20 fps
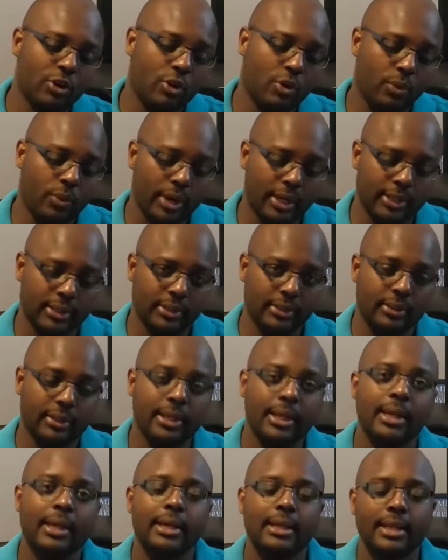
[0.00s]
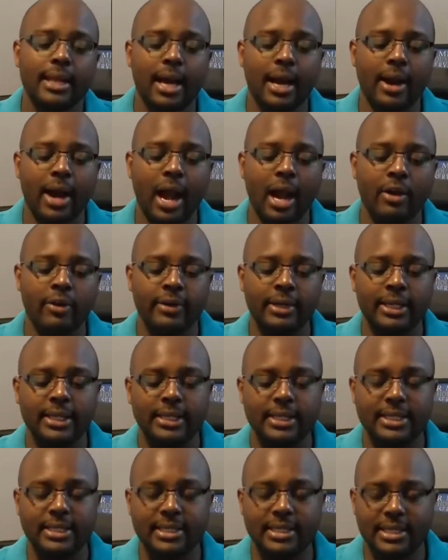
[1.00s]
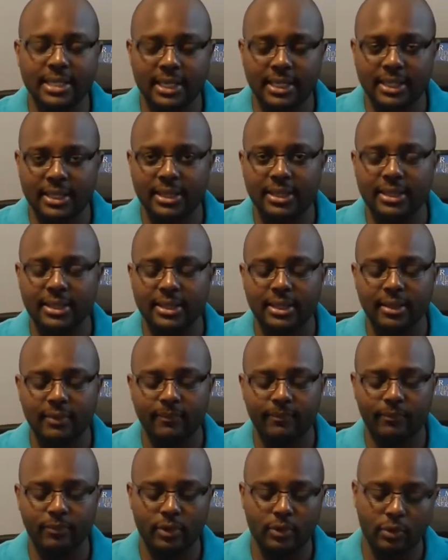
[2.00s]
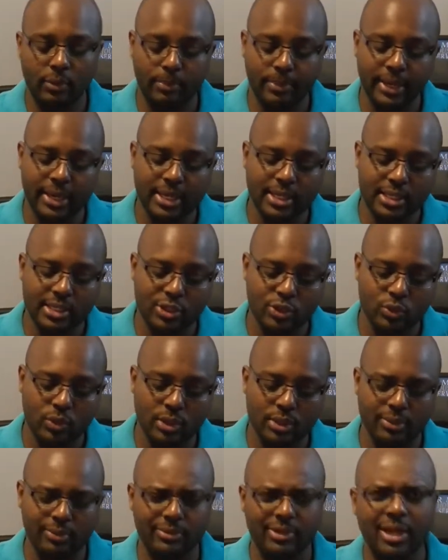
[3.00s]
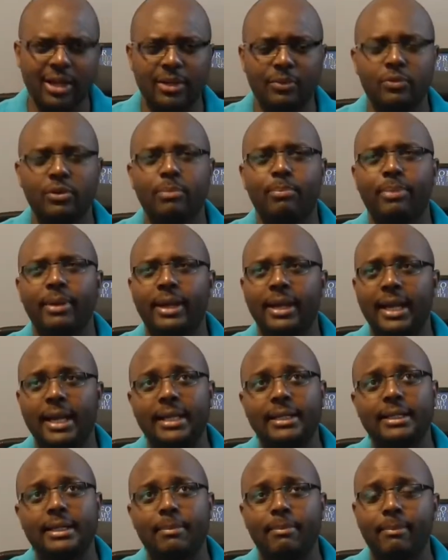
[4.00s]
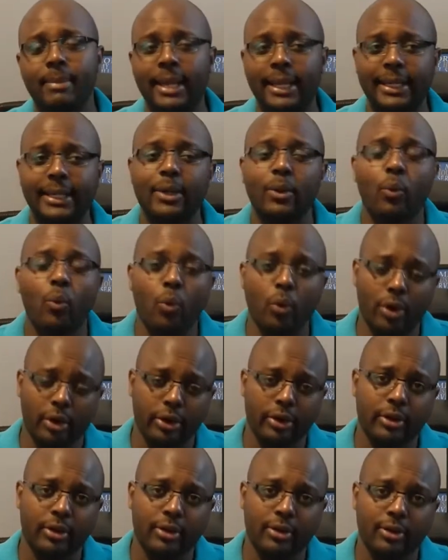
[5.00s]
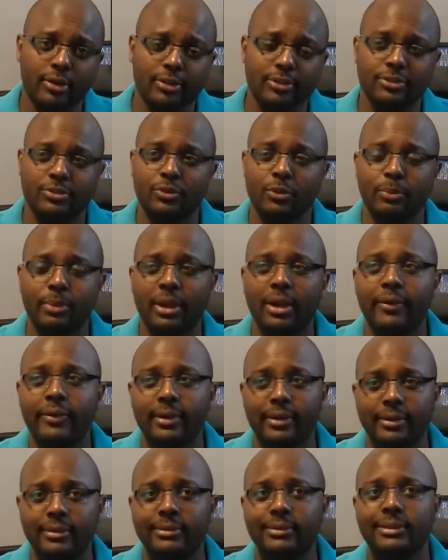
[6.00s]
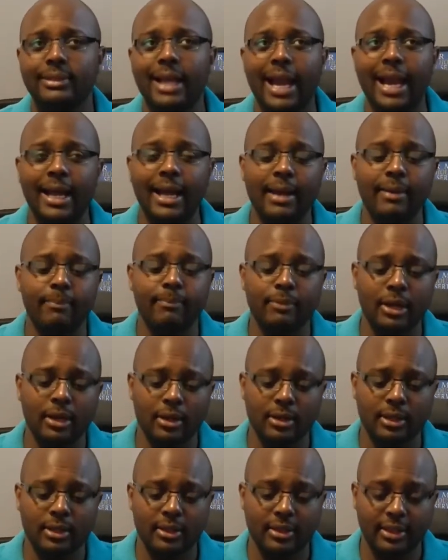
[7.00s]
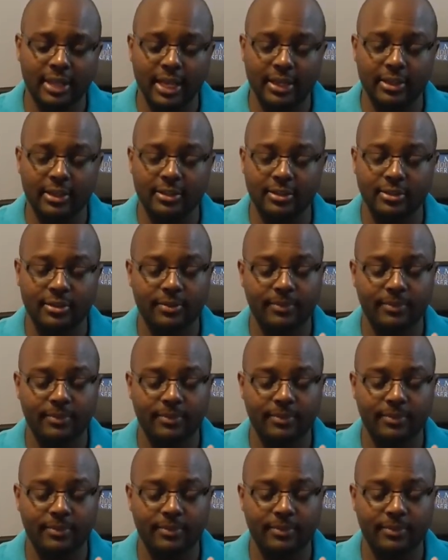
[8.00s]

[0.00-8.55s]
working. Now, I already did repair this one. Well, not repair, I'd make it work, because repairing, I'm not there yet,